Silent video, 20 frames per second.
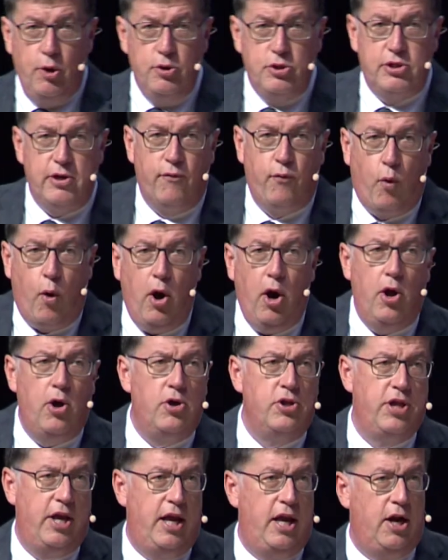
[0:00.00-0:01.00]
use of
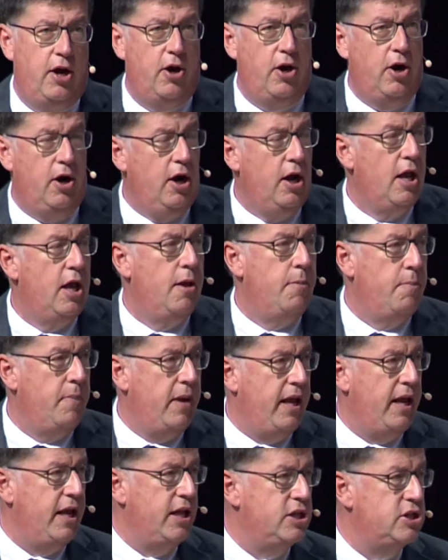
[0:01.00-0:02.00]
world here
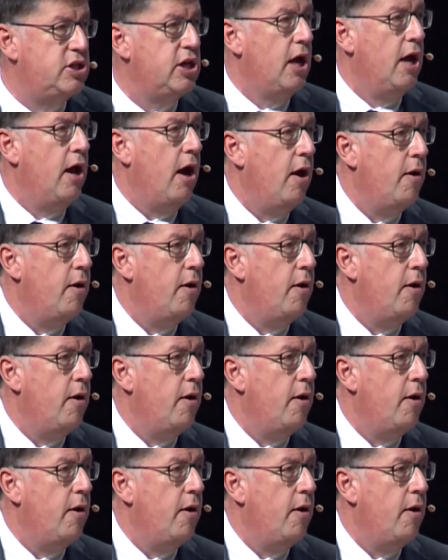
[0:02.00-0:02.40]
means